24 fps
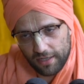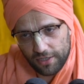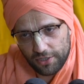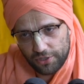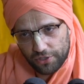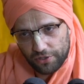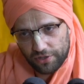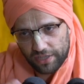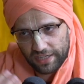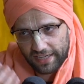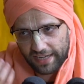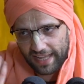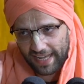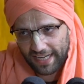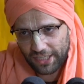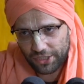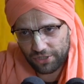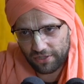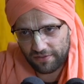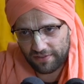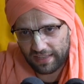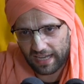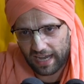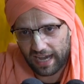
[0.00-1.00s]
So the
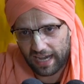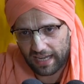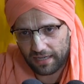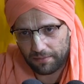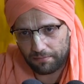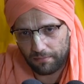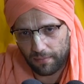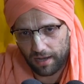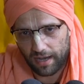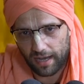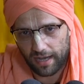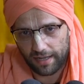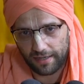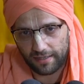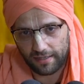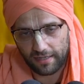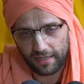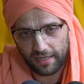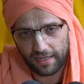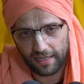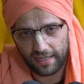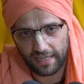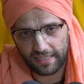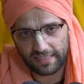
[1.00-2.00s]
nature of the Atman
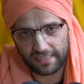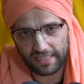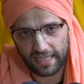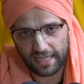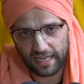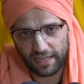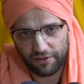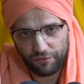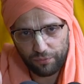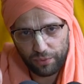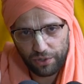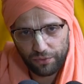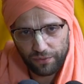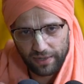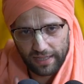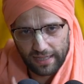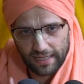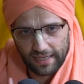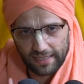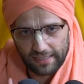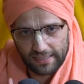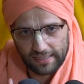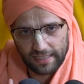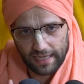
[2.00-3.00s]
is that if we
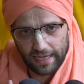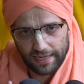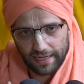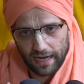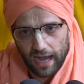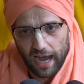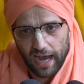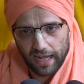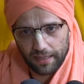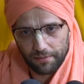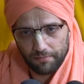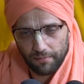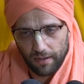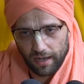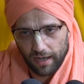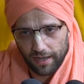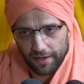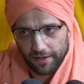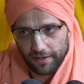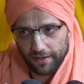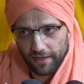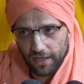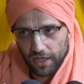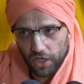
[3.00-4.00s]
realize that
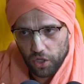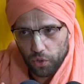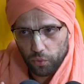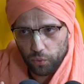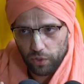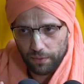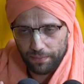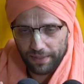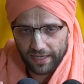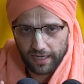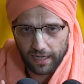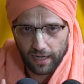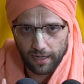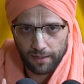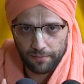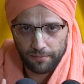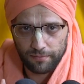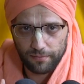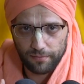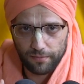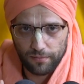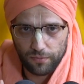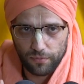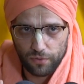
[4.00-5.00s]
Atman, we
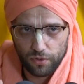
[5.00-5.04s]
become